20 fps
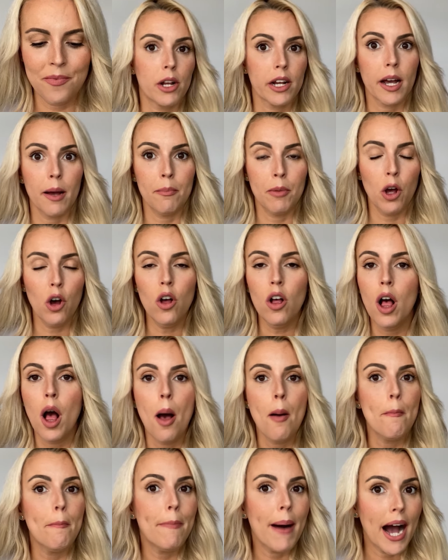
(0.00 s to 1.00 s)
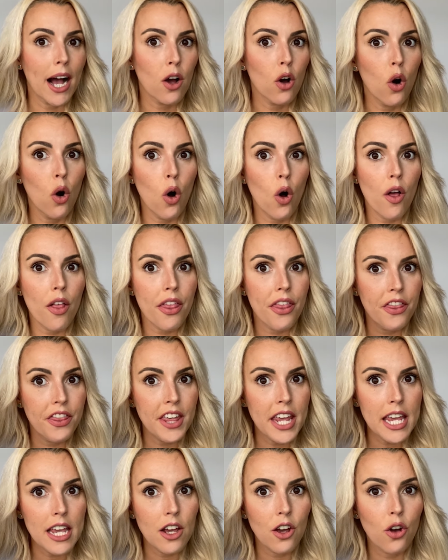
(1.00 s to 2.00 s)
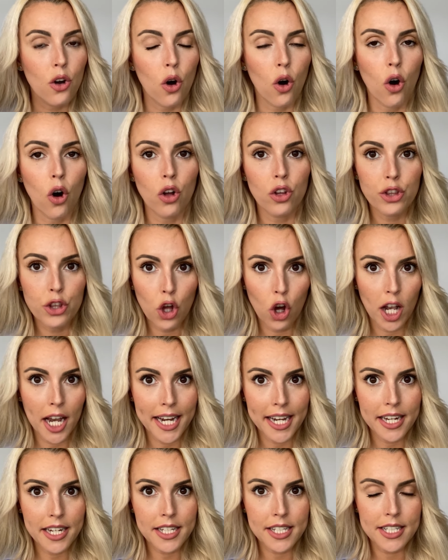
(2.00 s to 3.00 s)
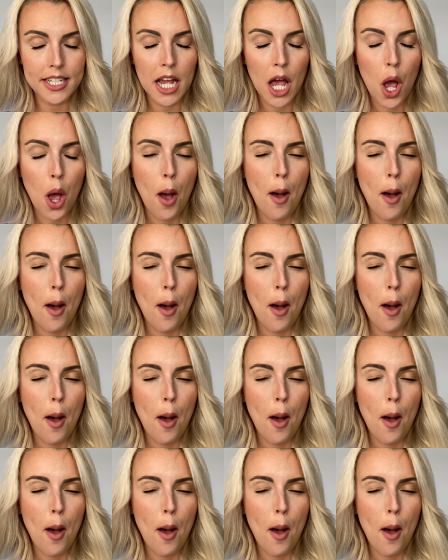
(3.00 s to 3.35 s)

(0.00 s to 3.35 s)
Por ejemplo, pagó $5